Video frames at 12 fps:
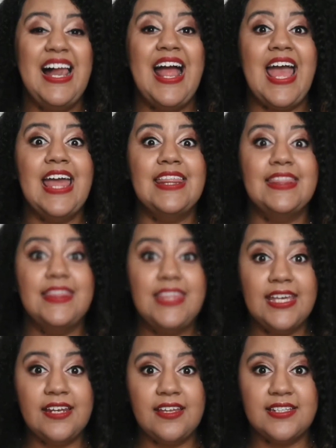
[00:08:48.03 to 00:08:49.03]
And
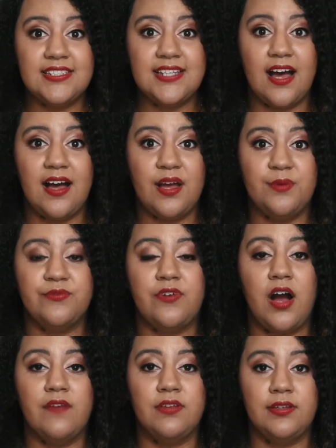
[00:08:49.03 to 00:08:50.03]
then it's time for
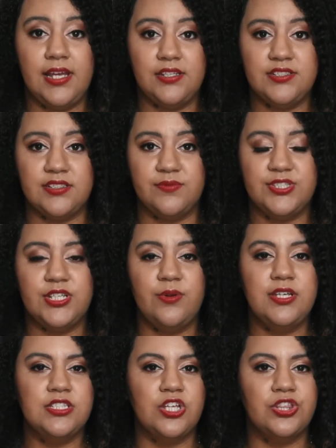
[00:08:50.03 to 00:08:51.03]
ovulation. So
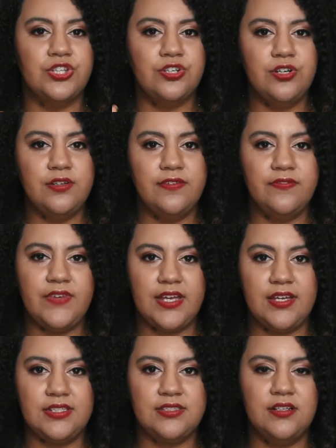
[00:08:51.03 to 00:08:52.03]
it's the 3rd
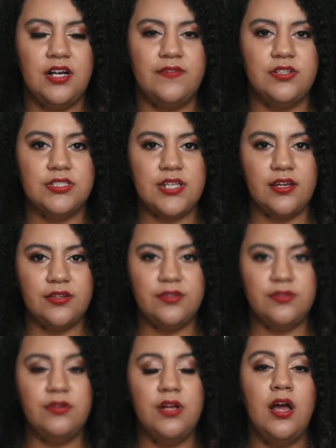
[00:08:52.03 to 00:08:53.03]
phase of your
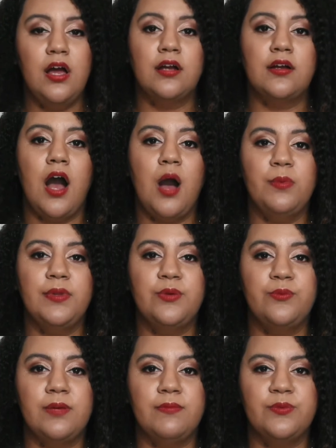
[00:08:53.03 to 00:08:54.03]
cycle. Commonly,
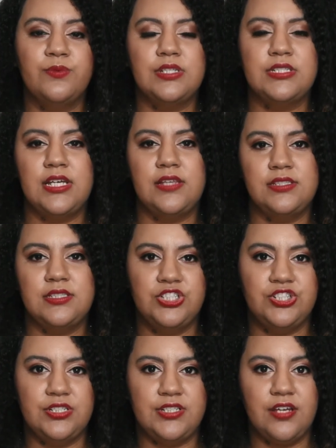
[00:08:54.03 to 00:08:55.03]
women will say this is
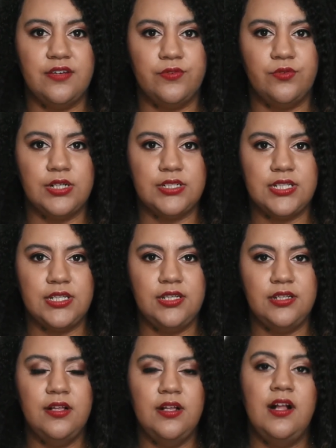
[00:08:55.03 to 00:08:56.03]
your day
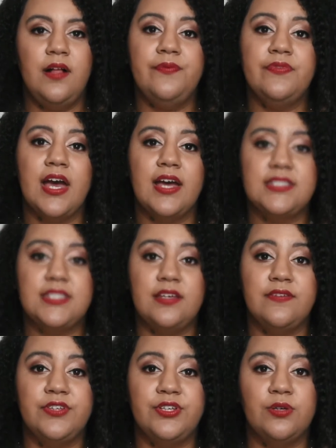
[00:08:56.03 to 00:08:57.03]
14, and that's
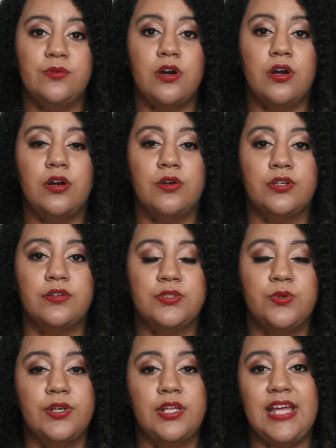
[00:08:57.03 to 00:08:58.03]
if you are on a
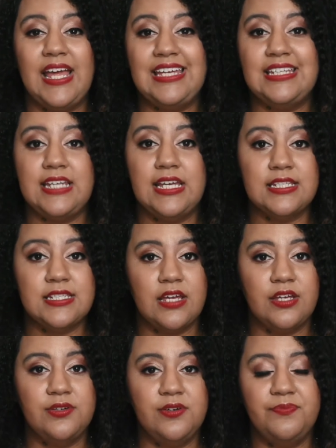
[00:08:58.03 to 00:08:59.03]
28-day
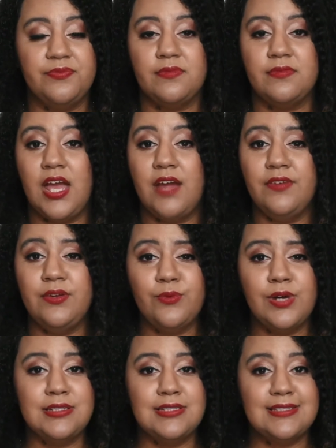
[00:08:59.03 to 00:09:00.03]
cycle.
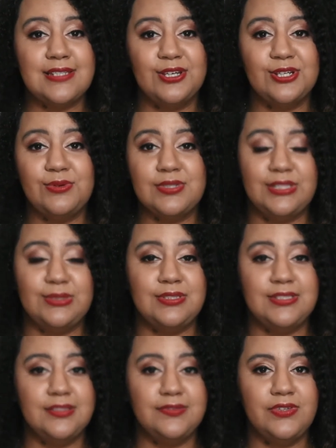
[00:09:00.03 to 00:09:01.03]
Everyone's cycle is a little
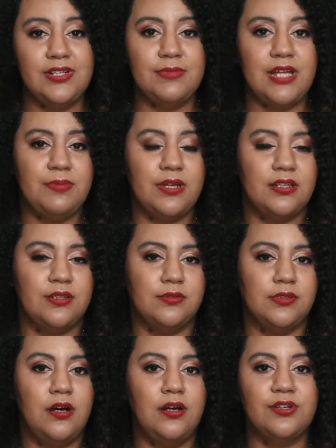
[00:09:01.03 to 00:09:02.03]
different. It may be a little
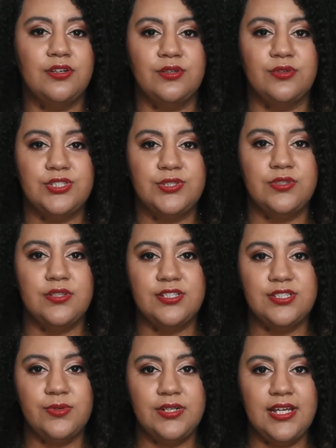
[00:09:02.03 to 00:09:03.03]
longer, a little shorter than
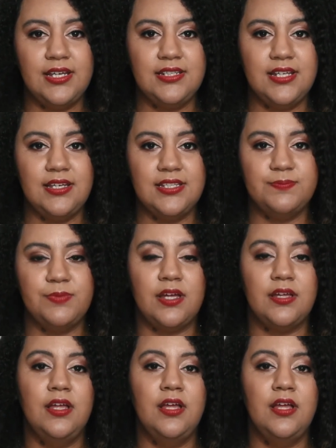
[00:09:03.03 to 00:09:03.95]
28 days, but